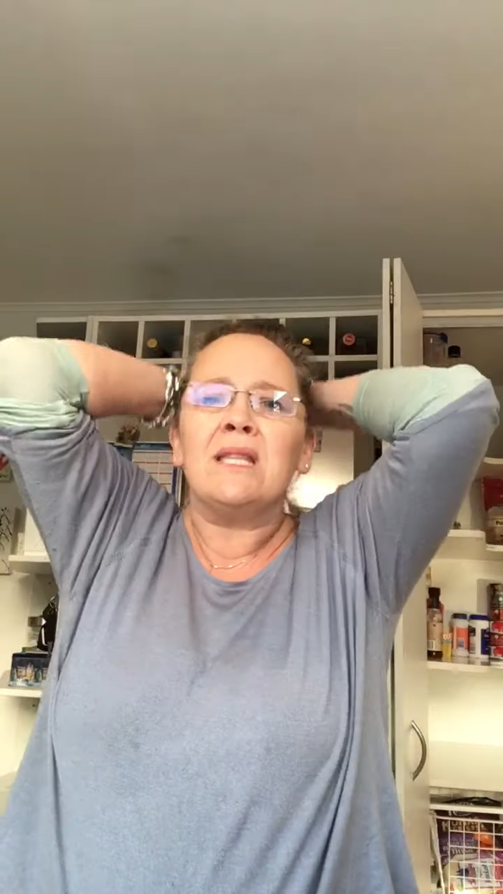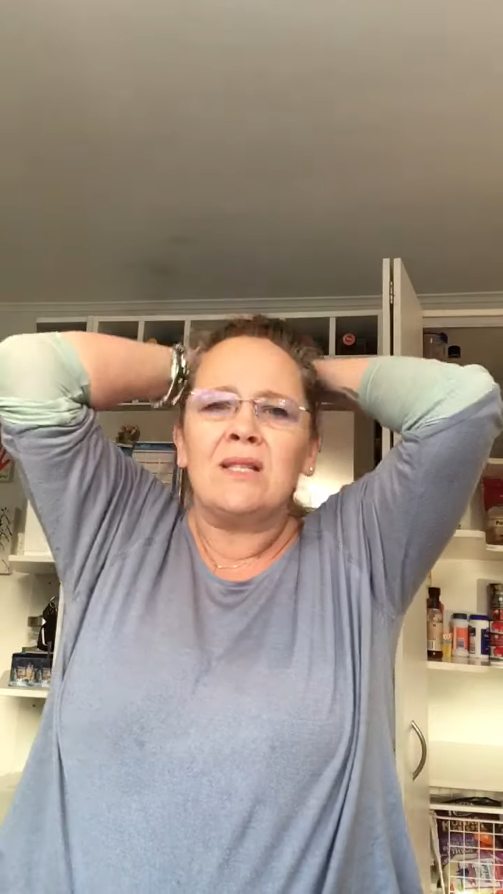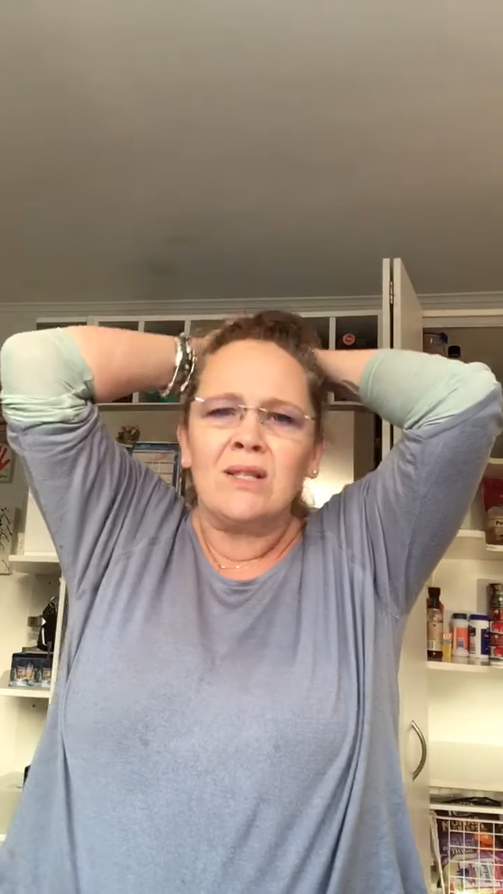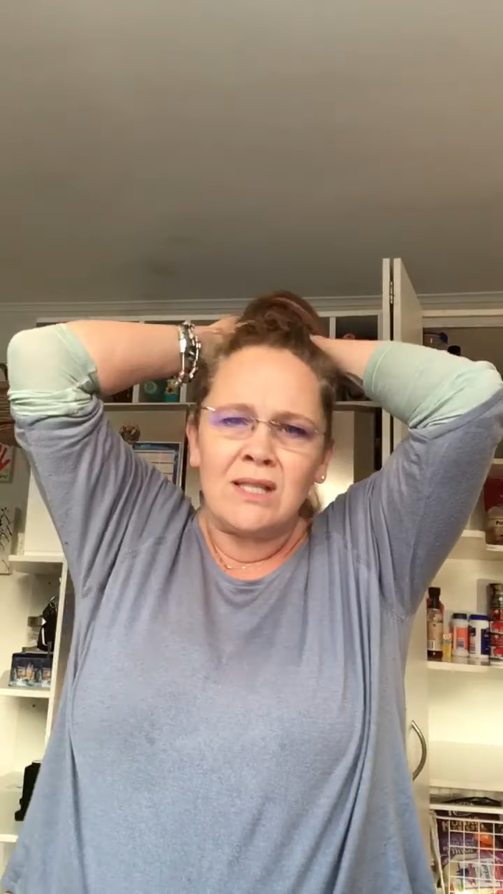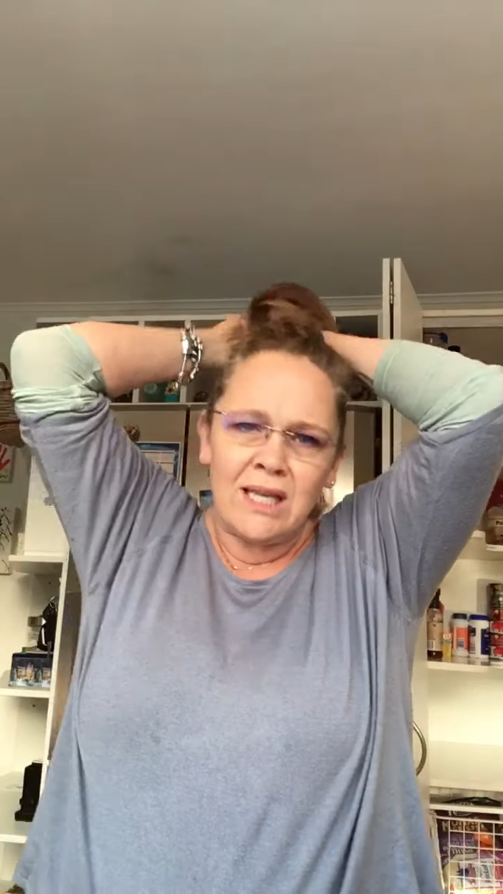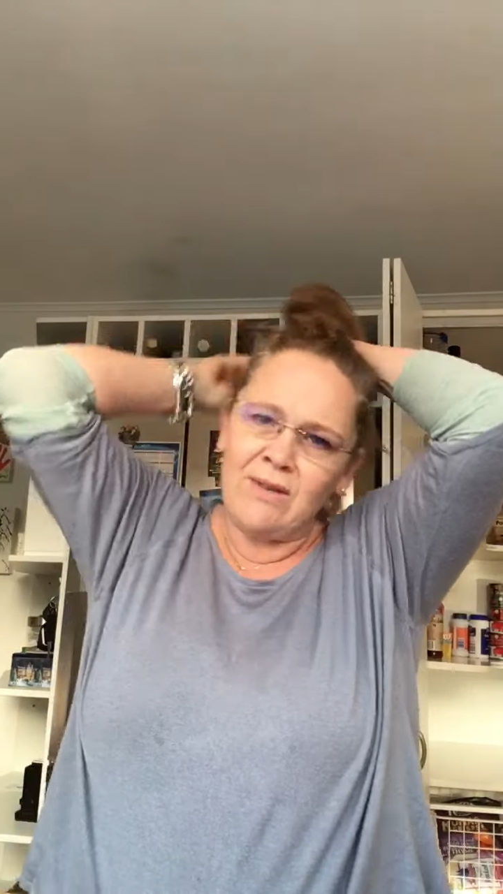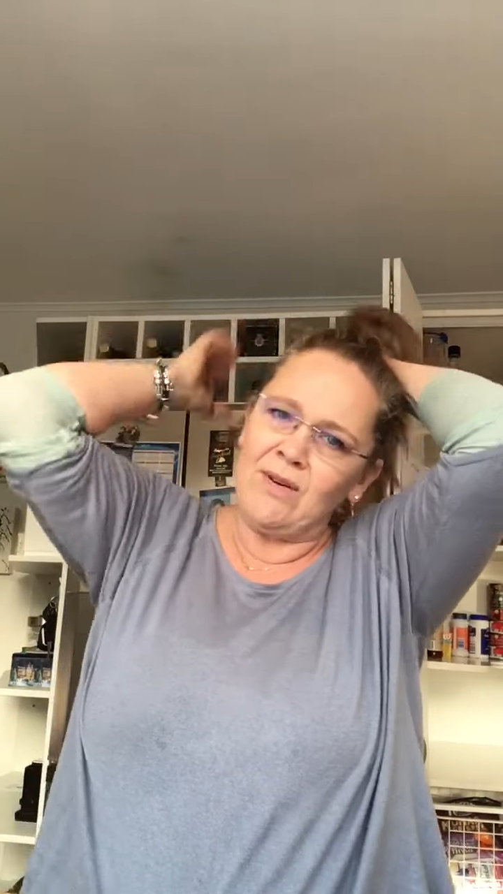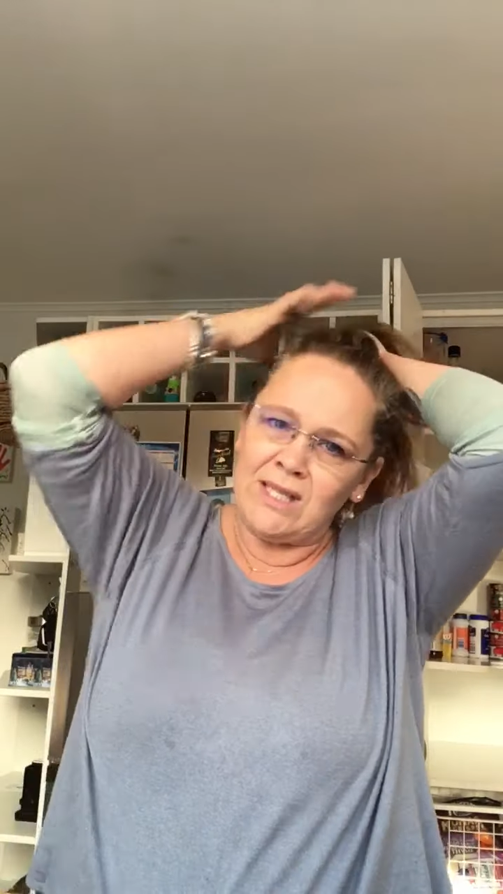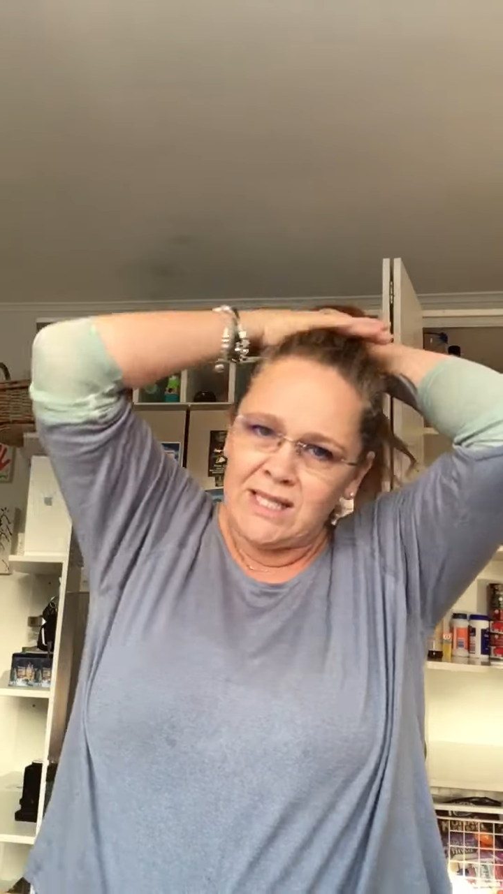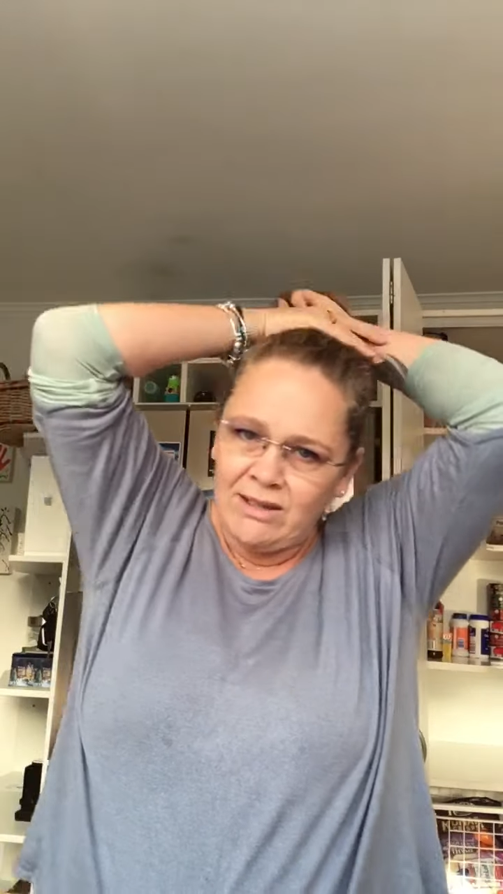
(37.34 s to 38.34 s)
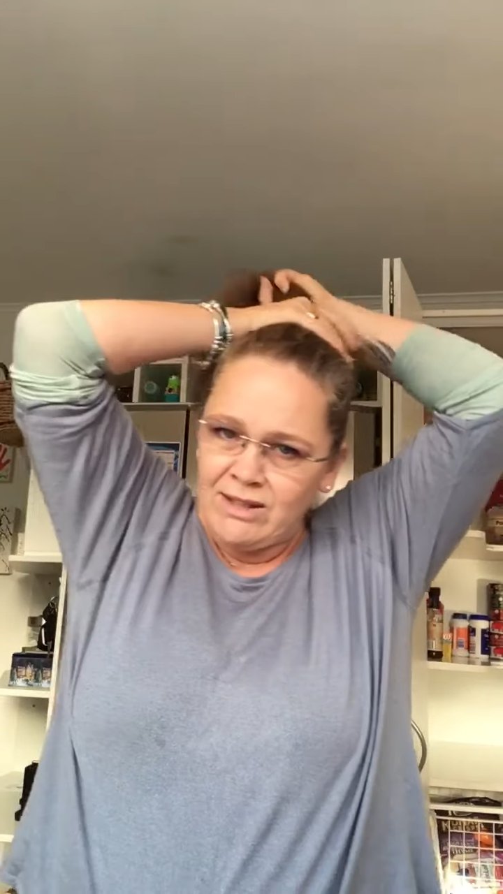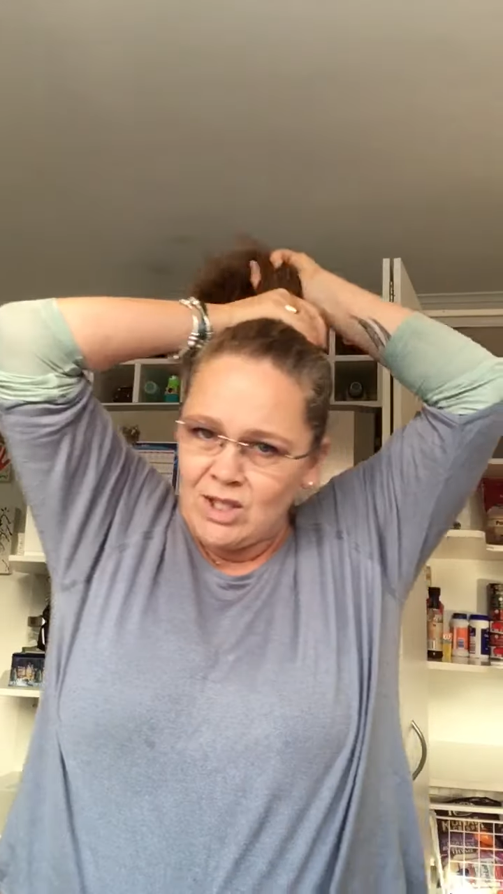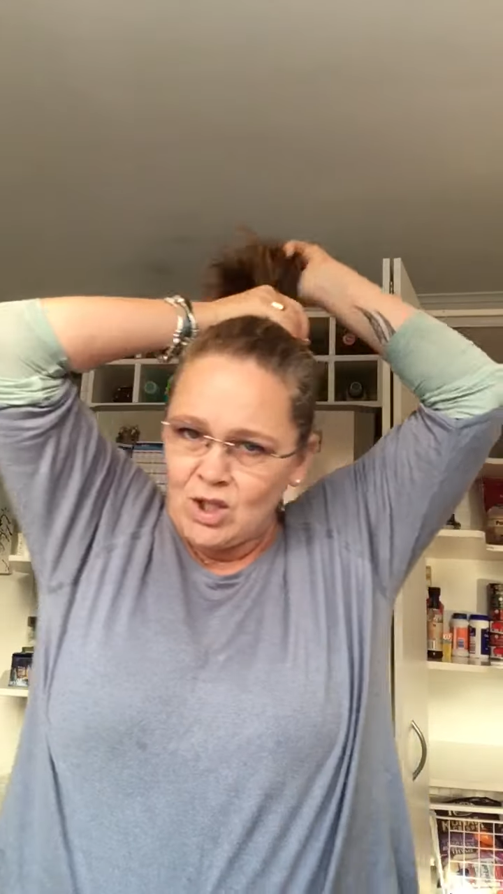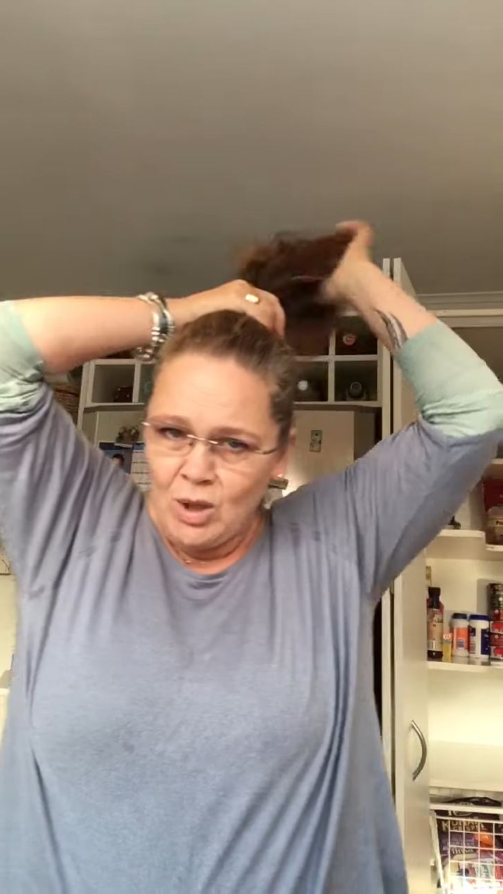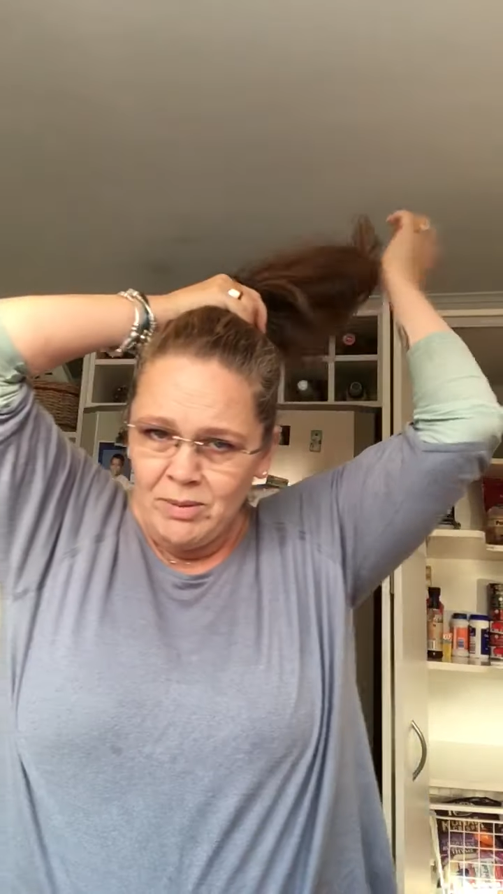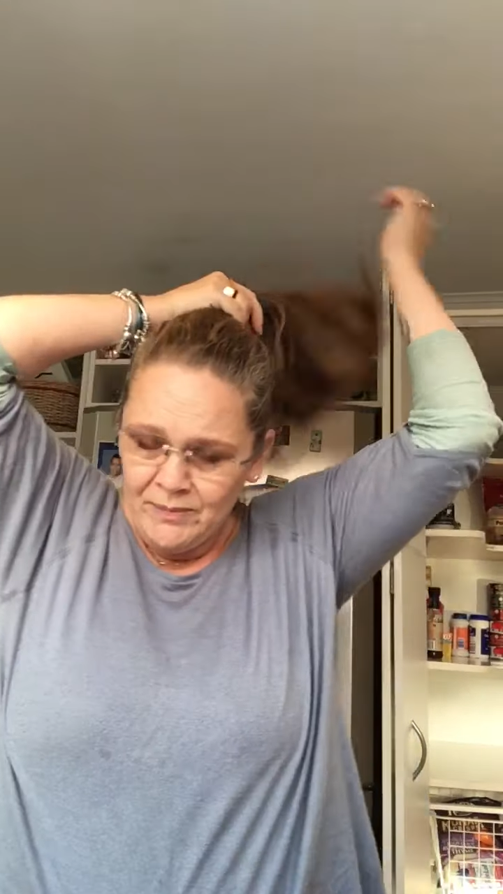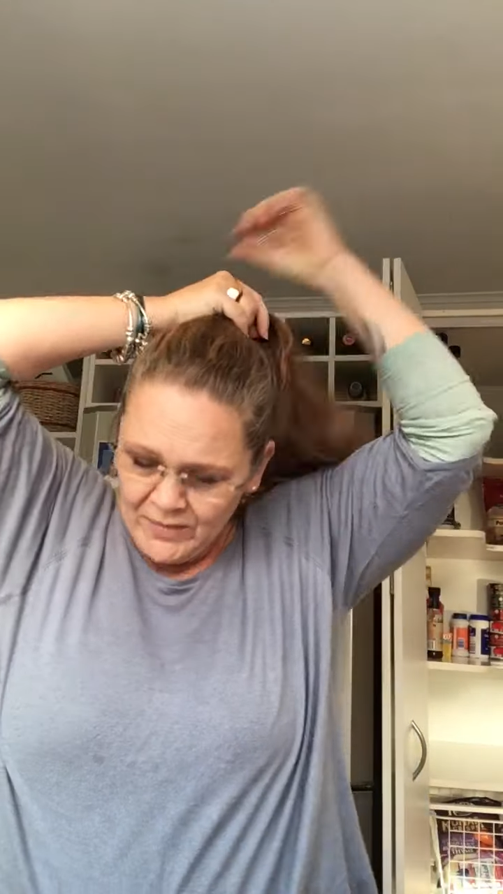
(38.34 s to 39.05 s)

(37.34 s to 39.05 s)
This looks like a very serious job.